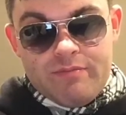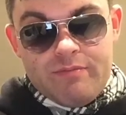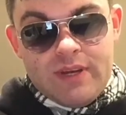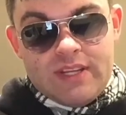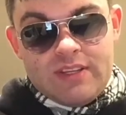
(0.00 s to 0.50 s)

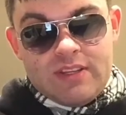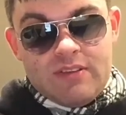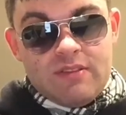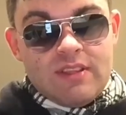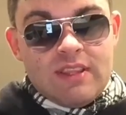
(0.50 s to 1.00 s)
But
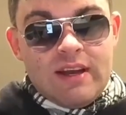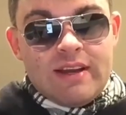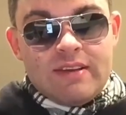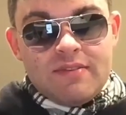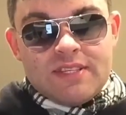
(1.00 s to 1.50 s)

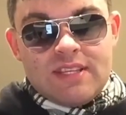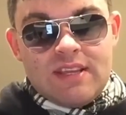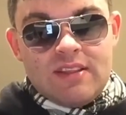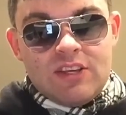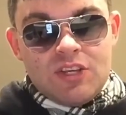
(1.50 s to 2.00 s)
I have
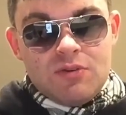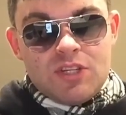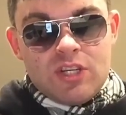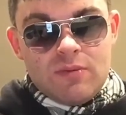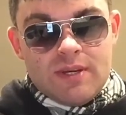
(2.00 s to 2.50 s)
seen
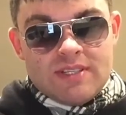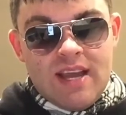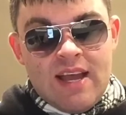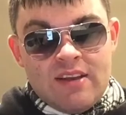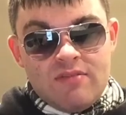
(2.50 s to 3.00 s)
YouTubers
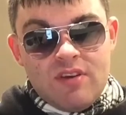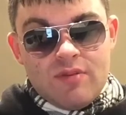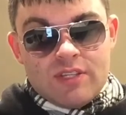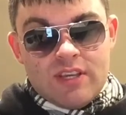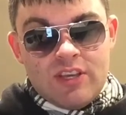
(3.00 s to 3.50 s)
and viewers